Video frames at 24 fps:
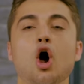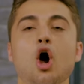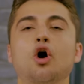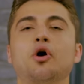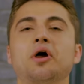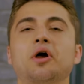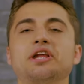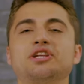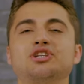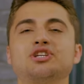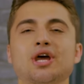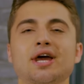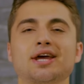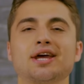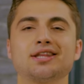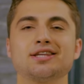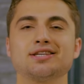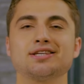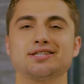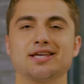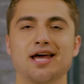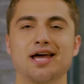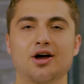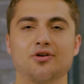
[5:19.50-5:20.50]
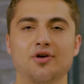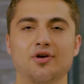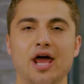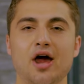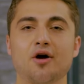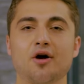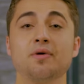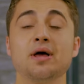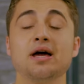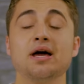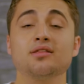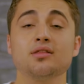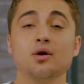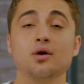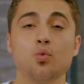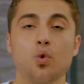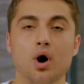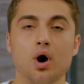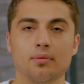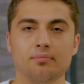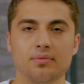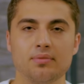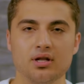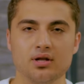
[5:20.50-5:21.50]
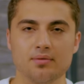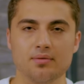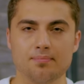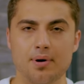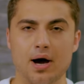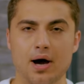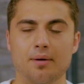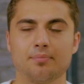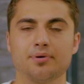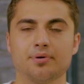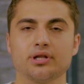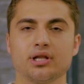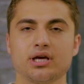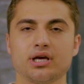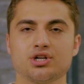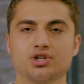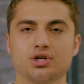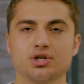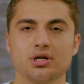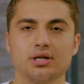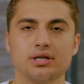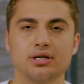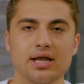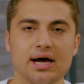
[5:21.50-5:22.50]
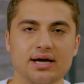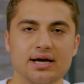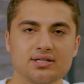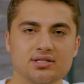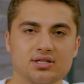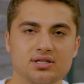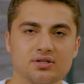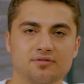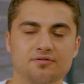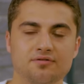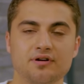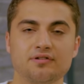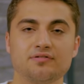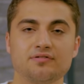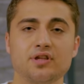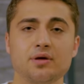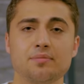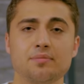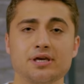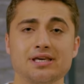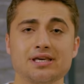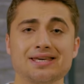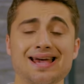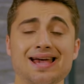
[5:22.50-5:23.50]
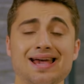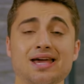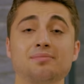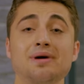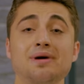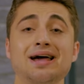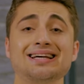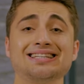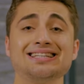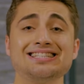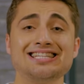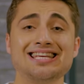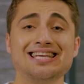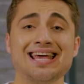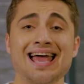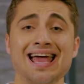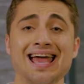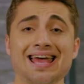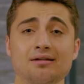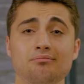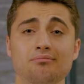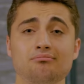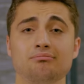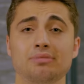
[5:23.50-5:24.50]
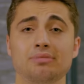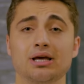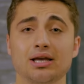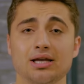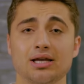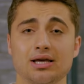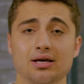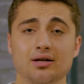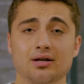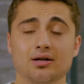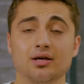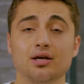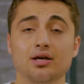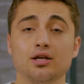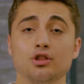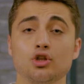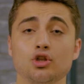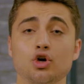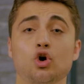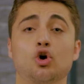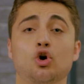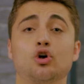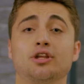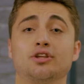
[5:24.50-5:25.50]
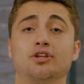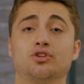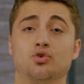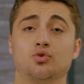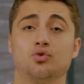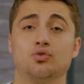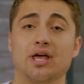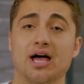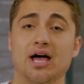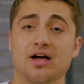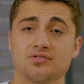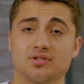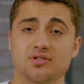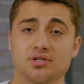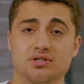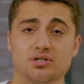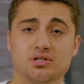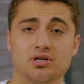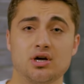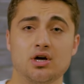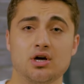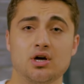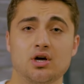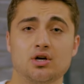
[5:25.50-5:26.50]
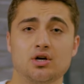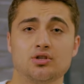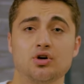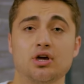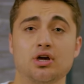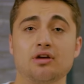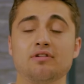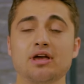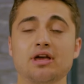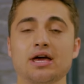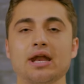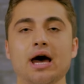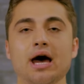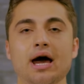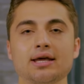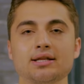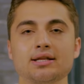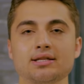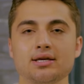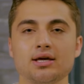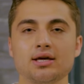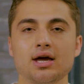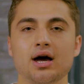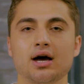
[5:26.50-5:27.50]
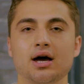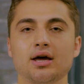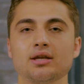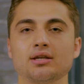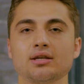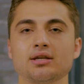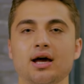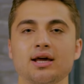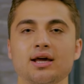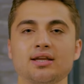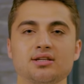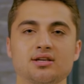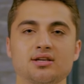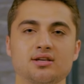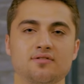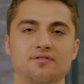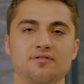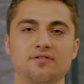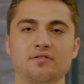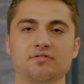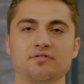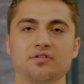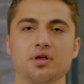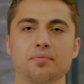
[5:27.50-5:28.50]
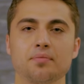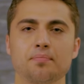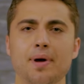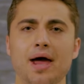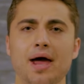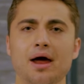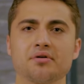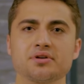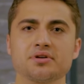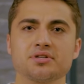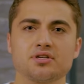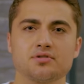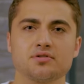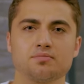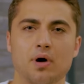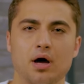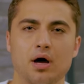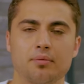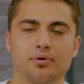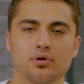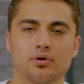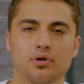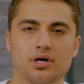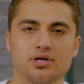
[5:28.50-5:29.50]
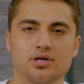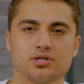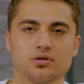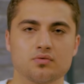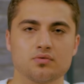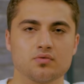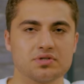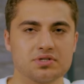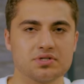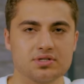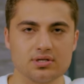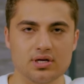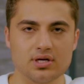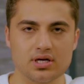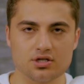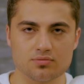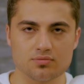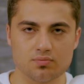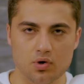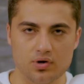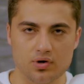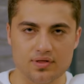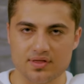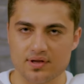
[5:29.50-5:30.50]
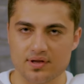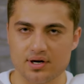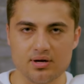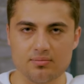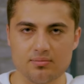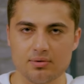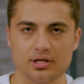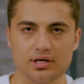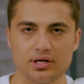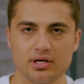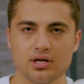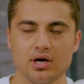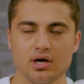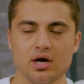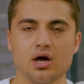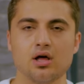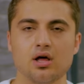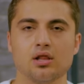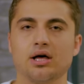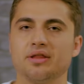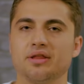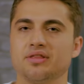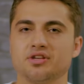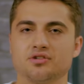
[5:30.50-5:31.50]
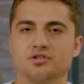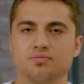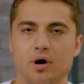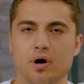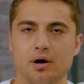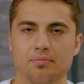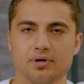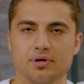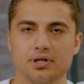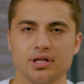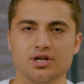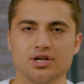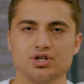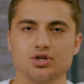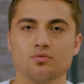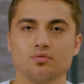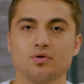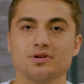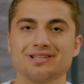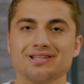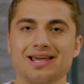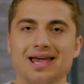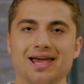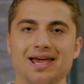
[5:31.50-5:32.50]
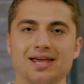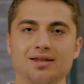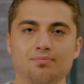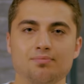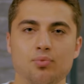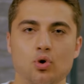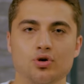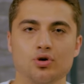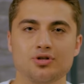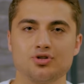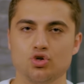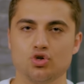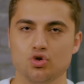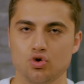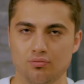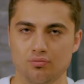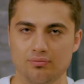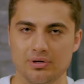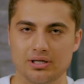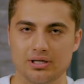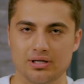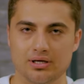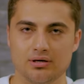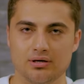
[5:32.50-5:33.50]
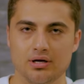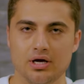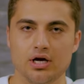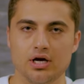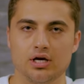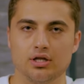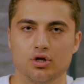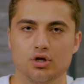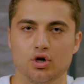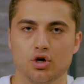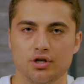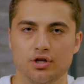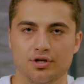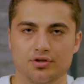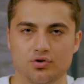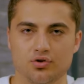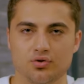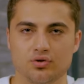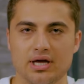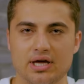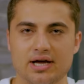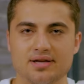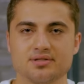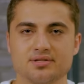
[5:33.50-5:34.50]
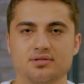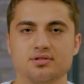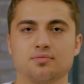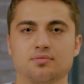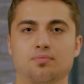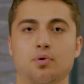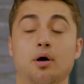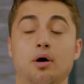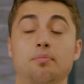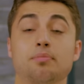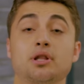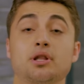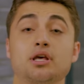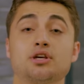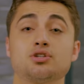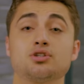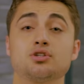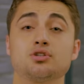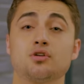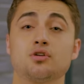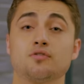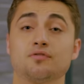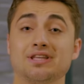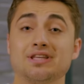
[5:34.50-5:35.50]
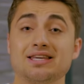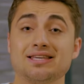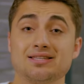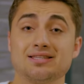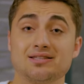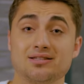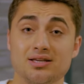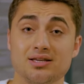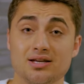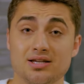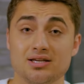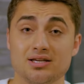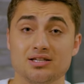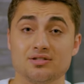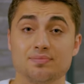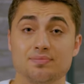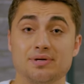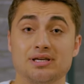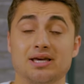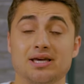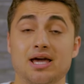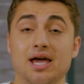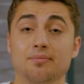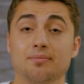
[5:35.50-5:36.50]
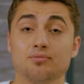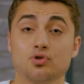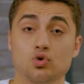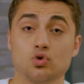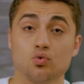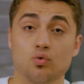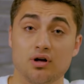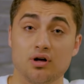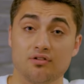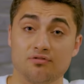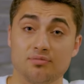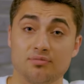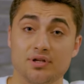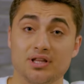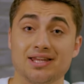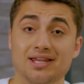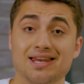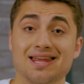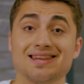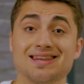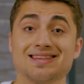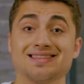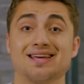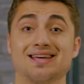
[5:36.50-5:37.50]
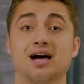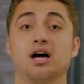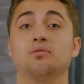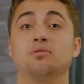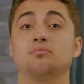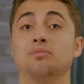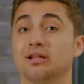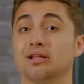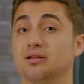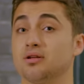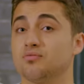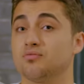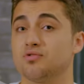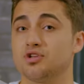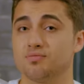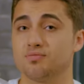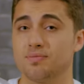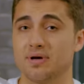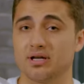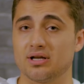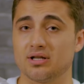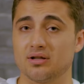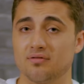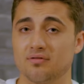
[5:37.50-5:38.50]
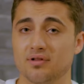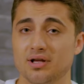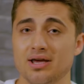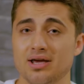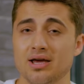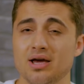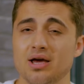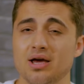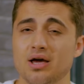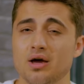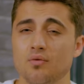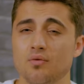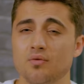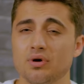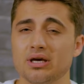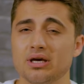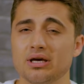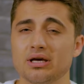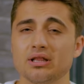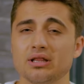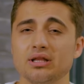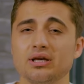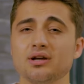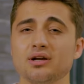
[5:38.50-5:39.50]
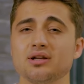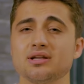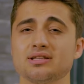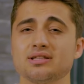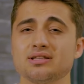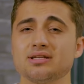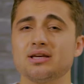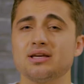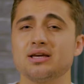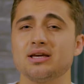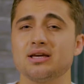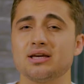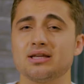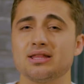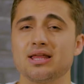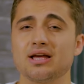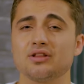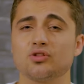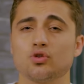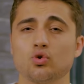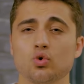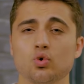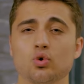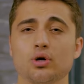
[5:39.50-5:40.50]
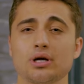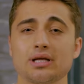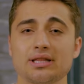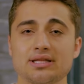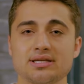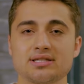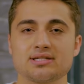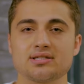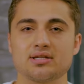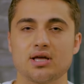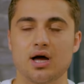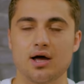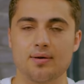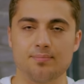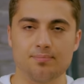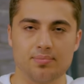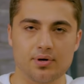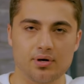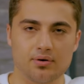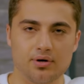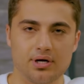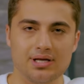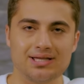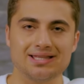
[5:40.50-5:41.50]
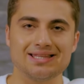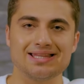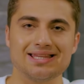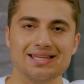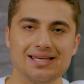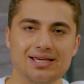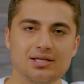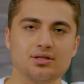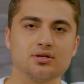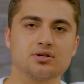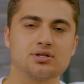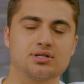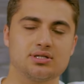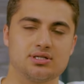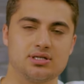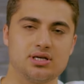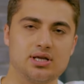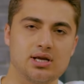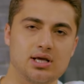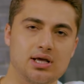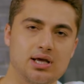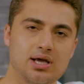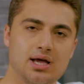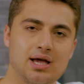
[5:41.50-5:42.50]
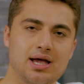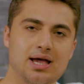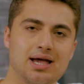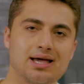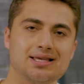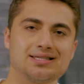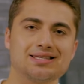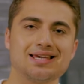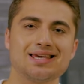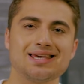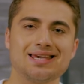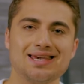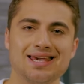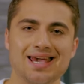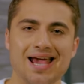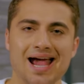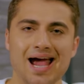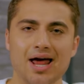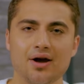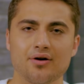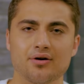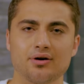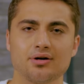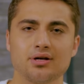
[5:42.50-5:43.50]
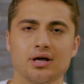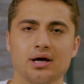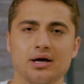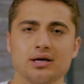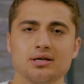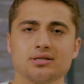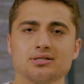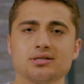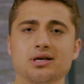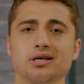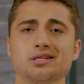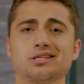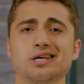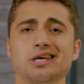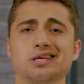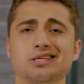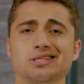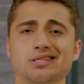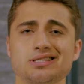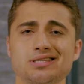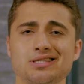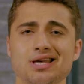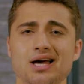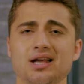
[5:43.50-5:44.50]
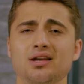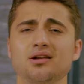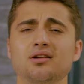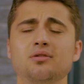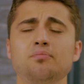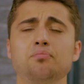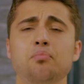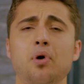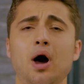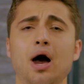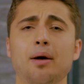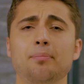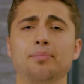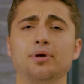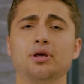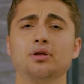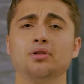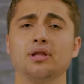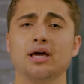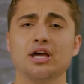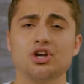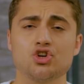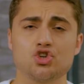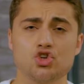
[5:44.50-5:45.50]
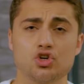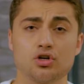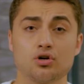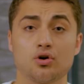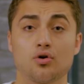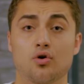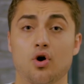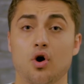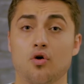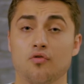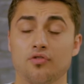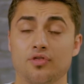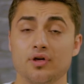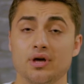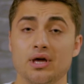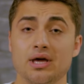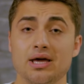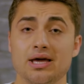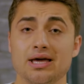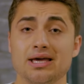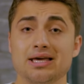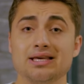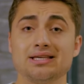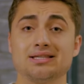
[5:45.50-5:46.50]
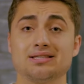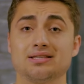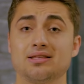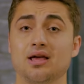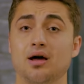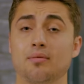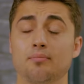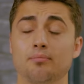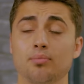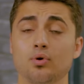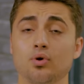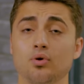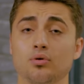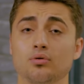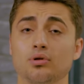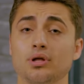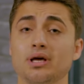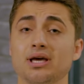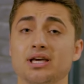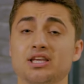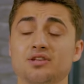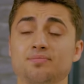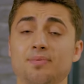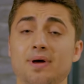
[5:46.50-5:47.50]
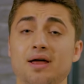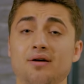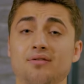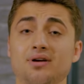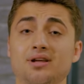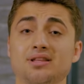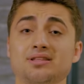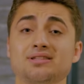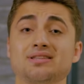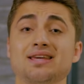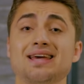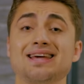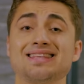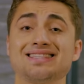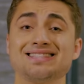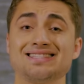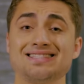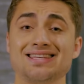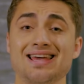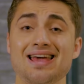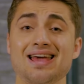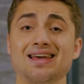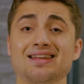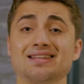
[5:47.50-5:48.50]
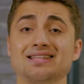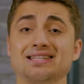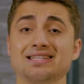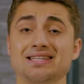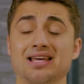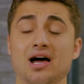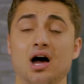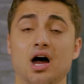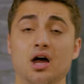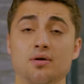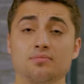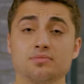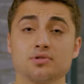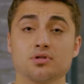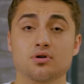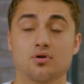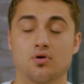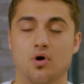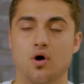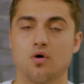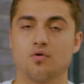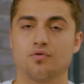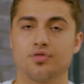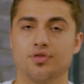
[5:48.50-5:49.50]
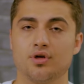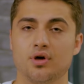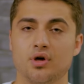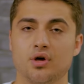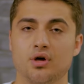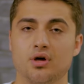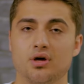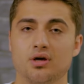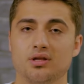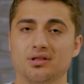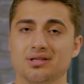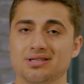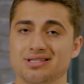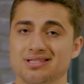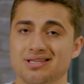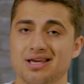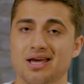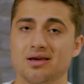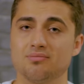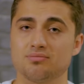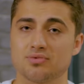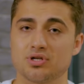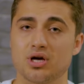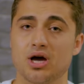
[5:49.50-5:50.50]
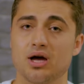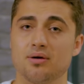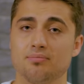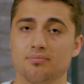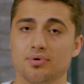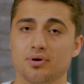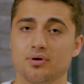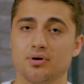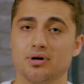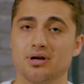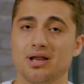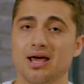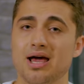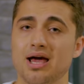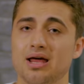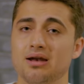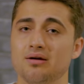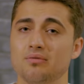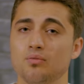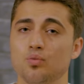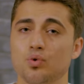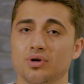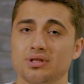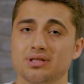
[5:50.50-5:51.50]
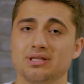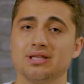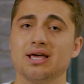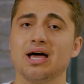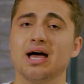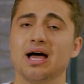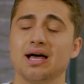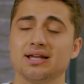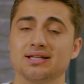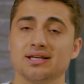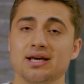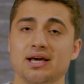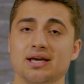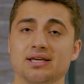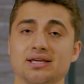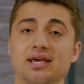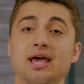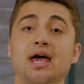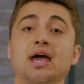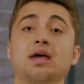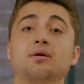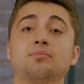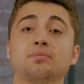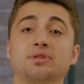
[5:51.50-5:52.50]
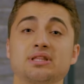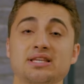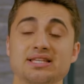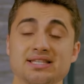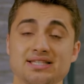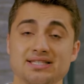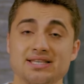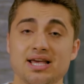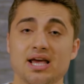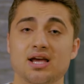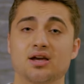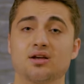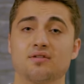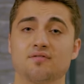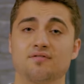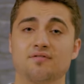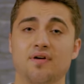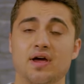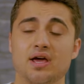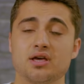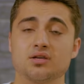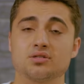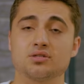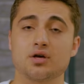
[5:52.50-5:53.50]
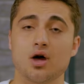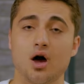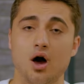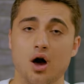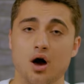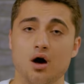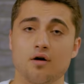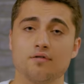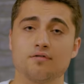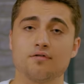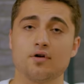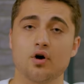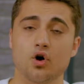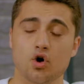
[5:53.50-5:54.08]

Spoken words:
Okay, check this out now. The 1 million population in 1950 became 10 million in the early 2000s. To give you an idea, in 1950, Paris's population was 6.3 million, London's population was 8.2 million. In the early 2000s, the populations of these cities became 12 million and 9 million respectively. We can clearly see that during this time period, neither city has encountered such a sudden population growth. Istanbul experienced a 10 times growth in the same time period, and with that came the second phase of